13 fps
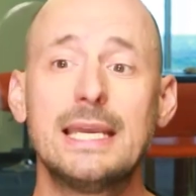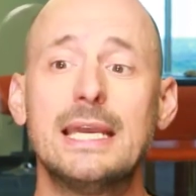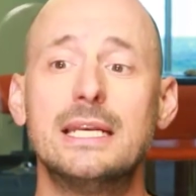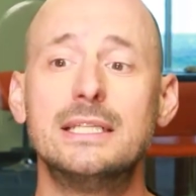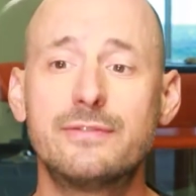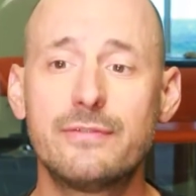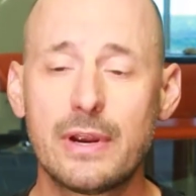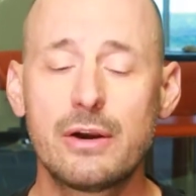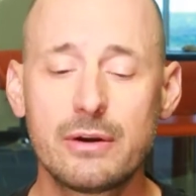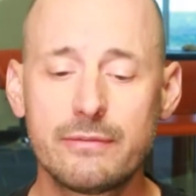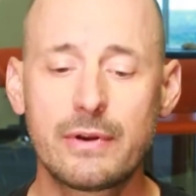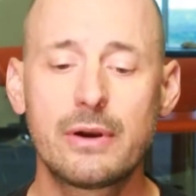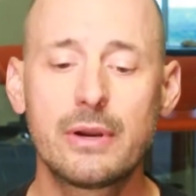It is very,
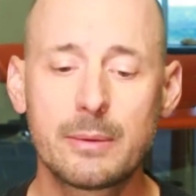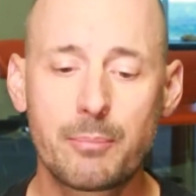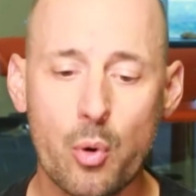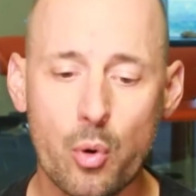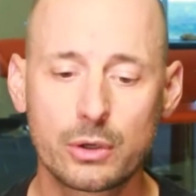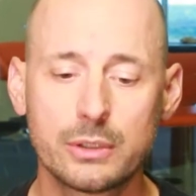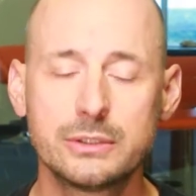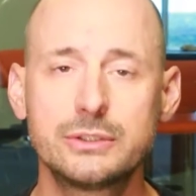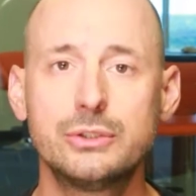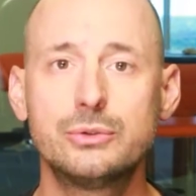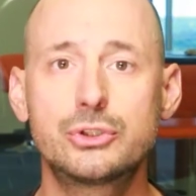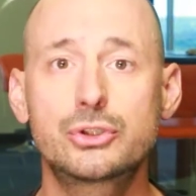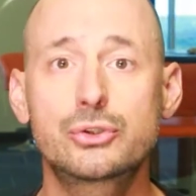very important to
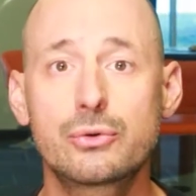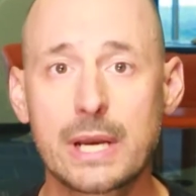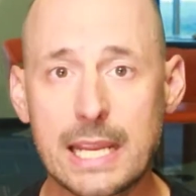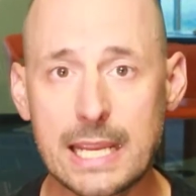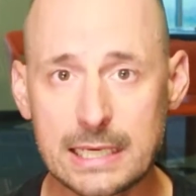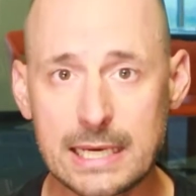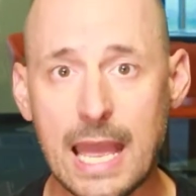train